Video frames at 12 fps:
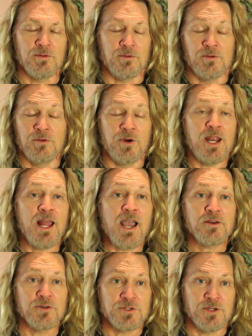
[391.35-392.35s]
Great
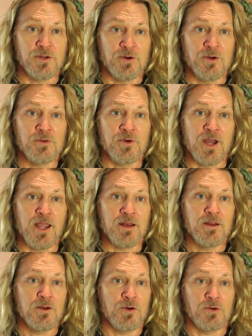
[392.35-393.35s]
actors in their own right,
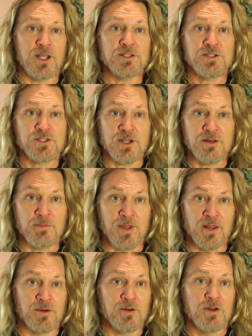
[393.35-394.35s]
great
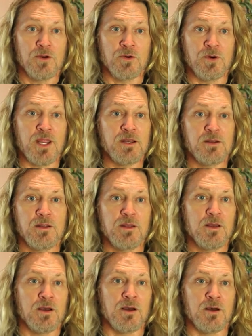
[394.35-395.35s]
stuntmen, great
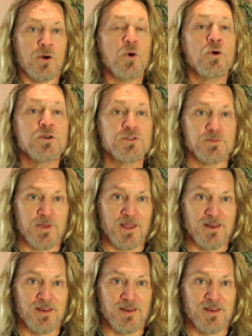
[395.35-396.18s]
horsemen.